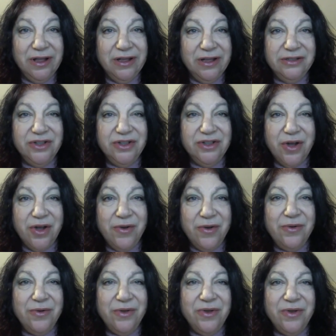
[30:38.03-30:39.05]

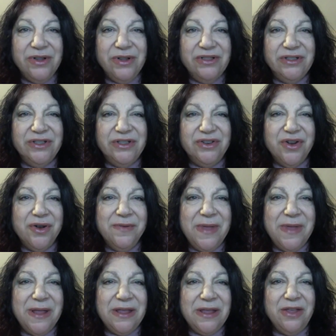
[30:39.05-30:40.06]
So you can
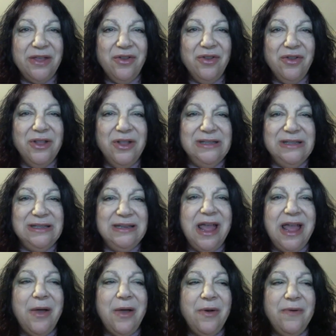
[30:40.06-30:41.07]
start making your list
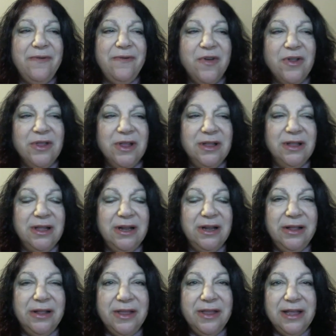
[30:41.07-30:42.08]
now of all the
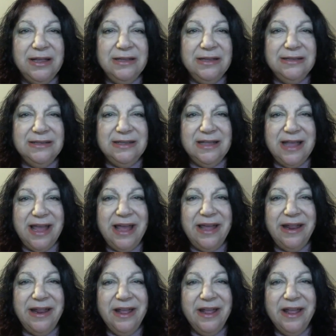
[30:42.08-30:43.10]
little things
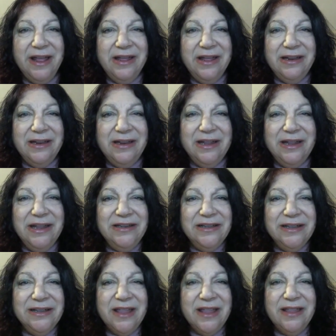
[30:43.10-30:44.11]
that need
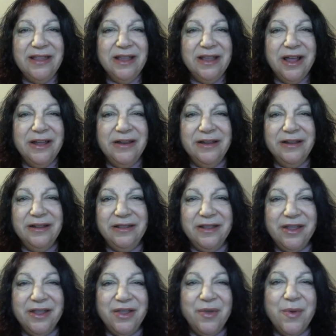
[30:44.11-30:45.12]
to get done
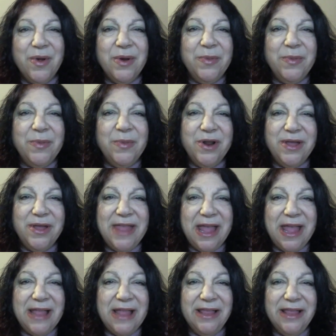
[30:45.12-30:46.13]
that you want to put on
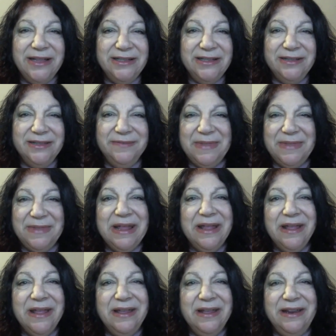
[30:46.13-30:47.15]
that list.
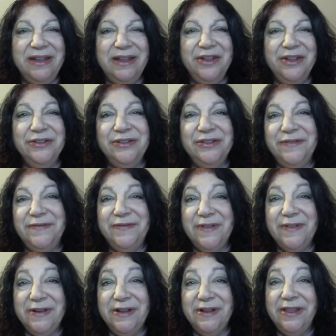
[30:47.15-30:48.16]
Here's the
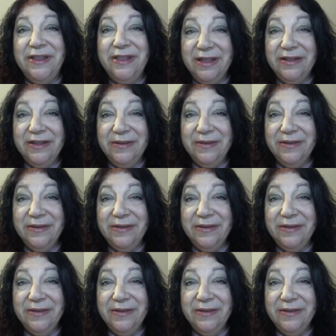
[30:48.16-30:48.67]
funny thing.